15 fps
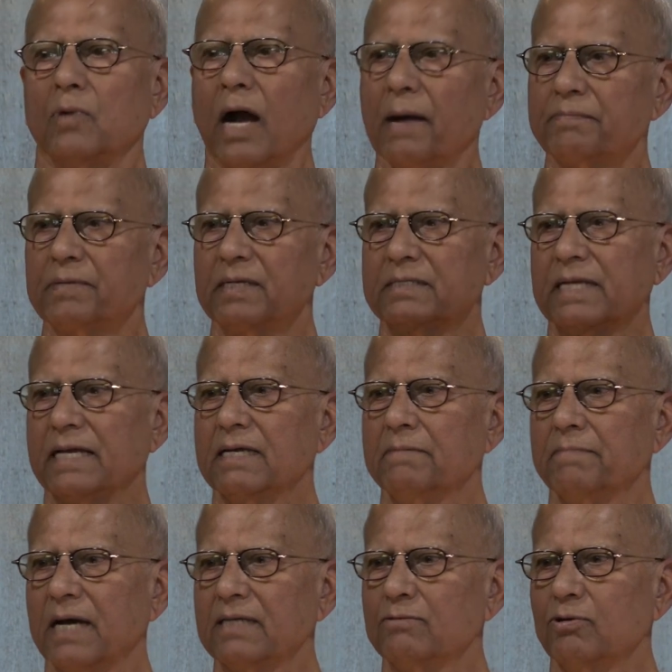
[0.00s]
after
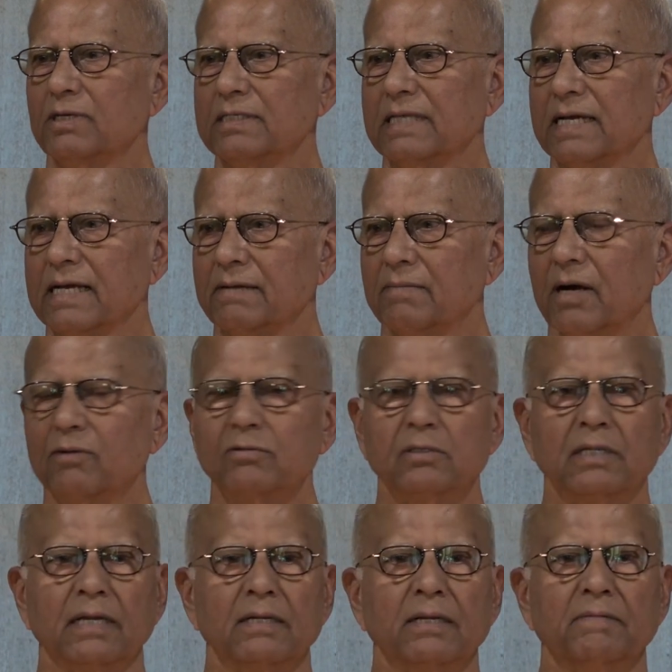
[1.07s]
taking bath, when they came out,
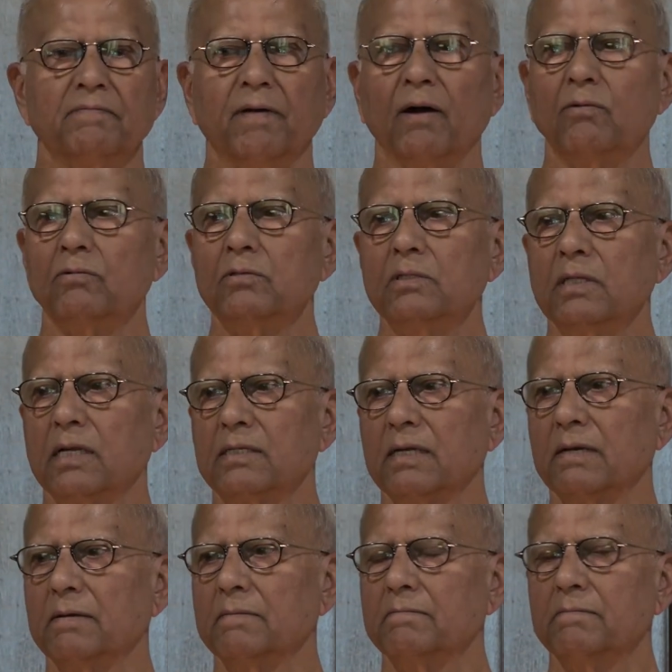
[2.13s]
then I found that
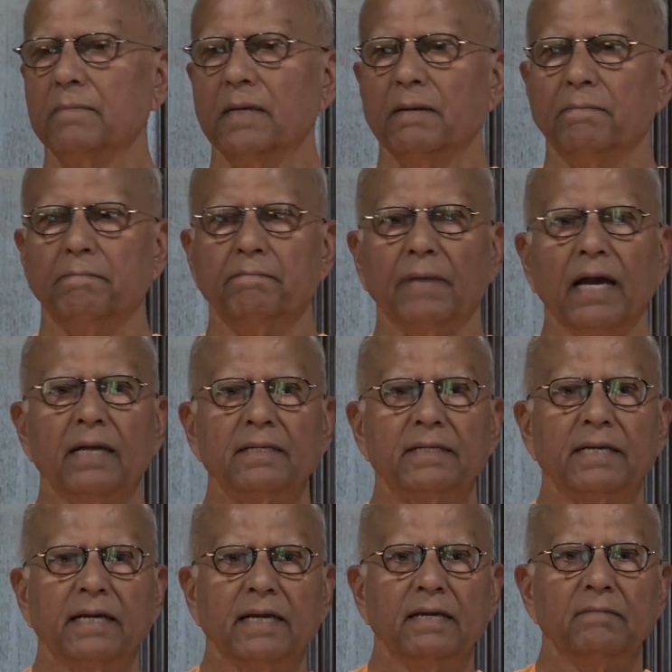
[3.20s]
a man
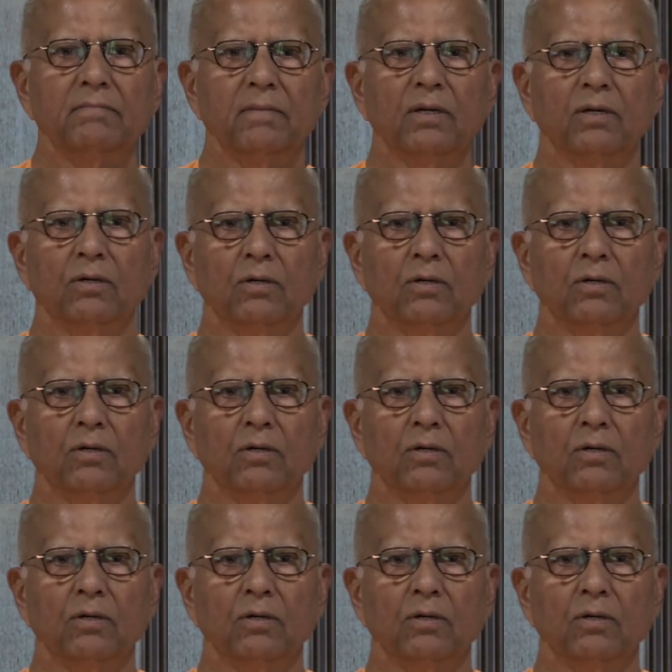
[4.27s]
came